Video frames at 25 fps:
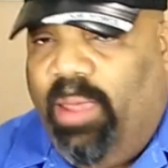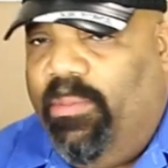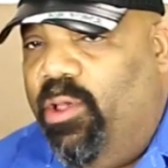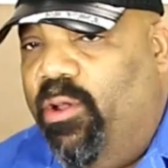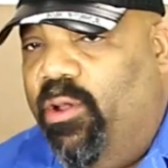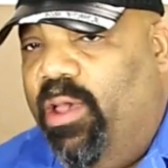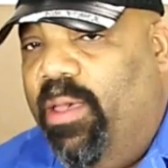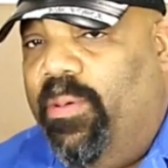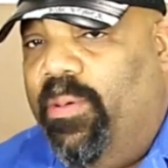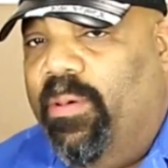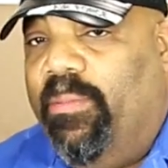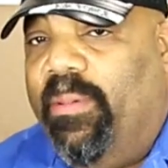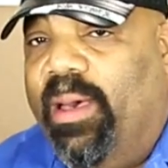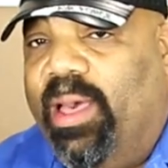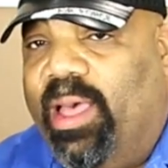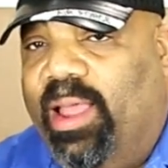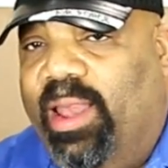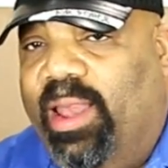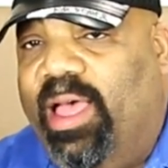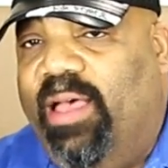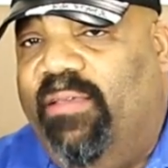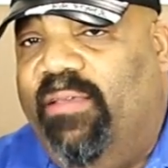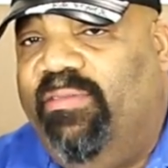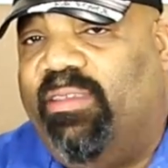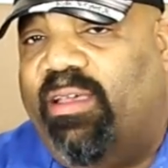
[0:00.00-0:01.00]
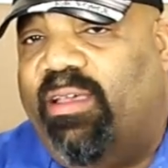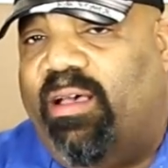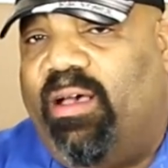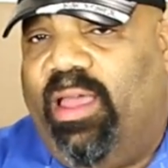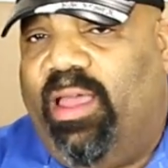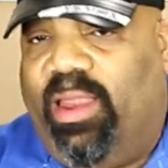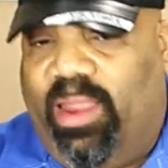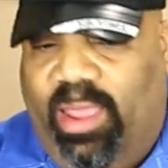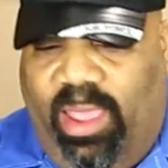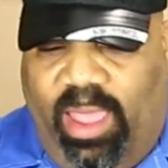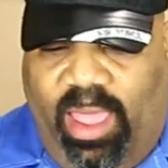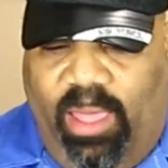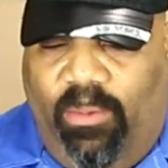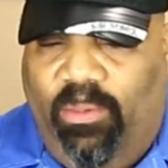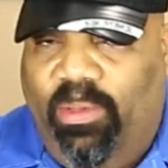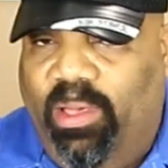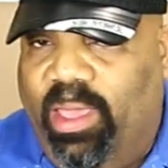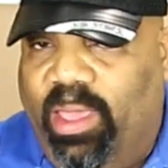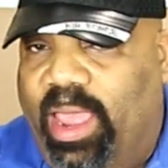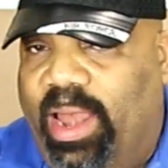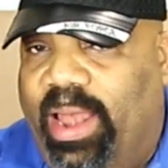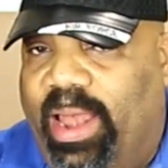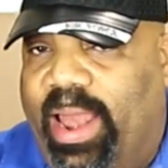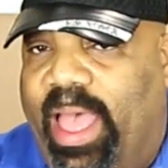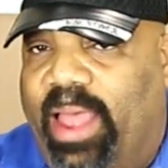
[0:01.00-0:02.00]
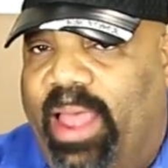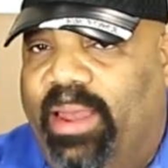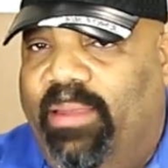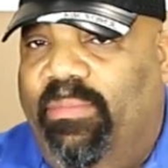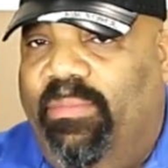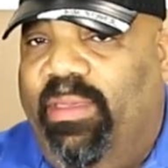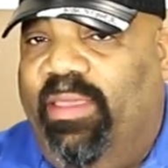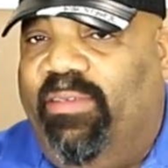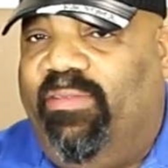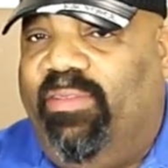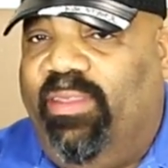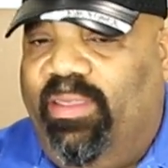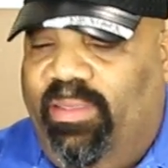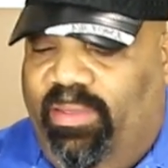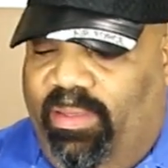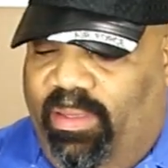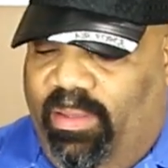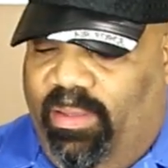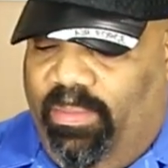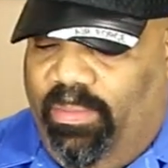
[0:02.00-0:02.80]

me go ahead and put my gloves on and we'll get down to business.